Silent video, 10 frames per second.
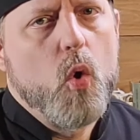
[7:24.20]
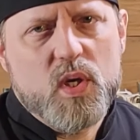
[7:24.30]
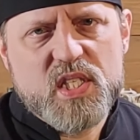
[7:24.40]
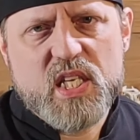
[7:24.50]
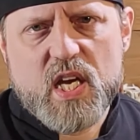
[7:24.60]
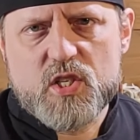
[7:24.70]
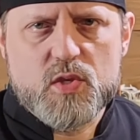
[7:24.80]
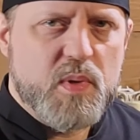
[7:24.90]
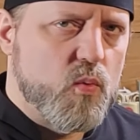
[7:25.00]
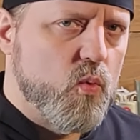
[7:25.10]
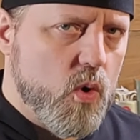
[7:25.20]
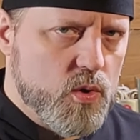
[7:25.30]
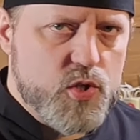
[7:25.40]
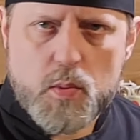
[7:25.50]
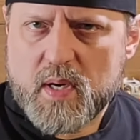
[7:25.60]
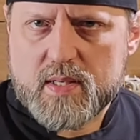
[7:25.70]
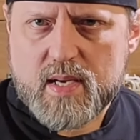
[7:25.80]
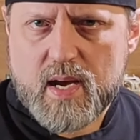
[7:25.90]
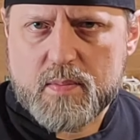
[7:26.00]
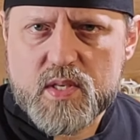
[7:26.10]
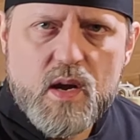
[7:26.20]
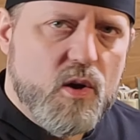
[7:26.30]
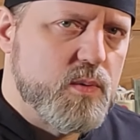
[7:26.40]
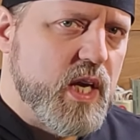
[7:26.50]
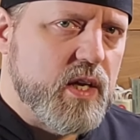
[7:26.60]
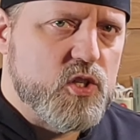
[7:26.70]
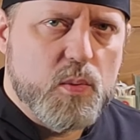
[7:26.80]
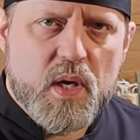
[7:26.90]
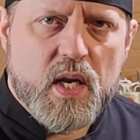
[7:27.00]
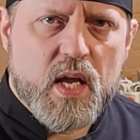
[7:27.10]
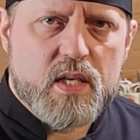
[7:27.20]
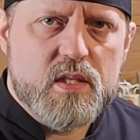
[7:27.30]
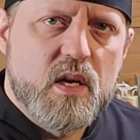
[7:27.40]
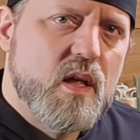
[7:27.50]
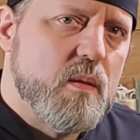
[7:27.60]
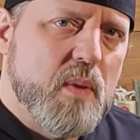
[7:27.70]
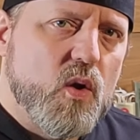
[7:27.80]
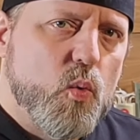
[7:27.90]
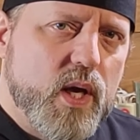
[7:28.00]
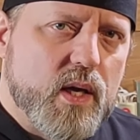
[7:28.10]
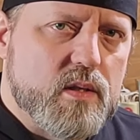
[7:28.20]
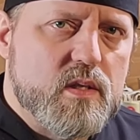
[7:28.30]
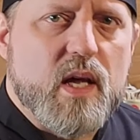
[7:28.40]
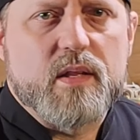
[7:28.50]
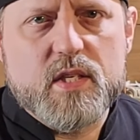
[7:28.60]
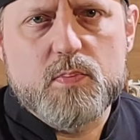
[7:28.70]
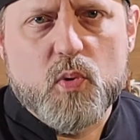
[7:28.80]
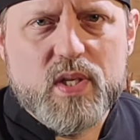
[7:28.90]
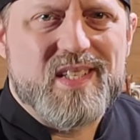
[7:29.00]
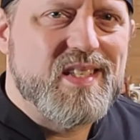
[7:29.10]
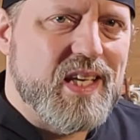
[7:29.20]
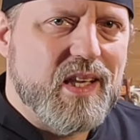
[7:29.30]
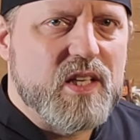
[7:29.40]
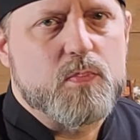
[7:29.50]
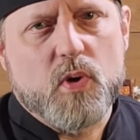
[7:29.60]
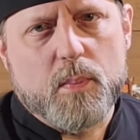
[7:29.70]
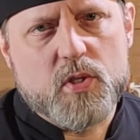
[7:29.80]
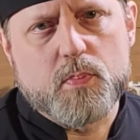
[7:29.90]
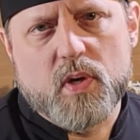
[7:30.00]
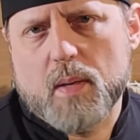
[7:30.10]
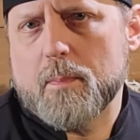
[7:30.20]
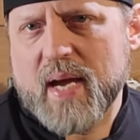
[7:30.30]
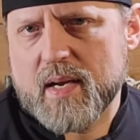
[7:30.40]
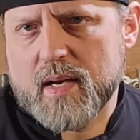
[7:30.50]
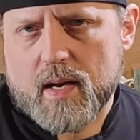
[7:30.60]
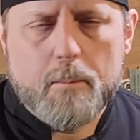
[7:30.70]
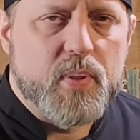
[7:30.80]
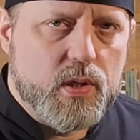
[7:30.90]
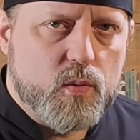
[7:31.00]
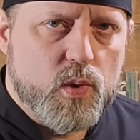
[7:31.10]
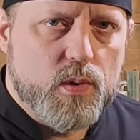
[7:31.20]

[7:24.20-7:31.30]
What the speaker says: Once the edge has been rolled too many times or taken too many nicks, the metal weakens, and at this point steeling is pretty much putting a band-aid on a bullet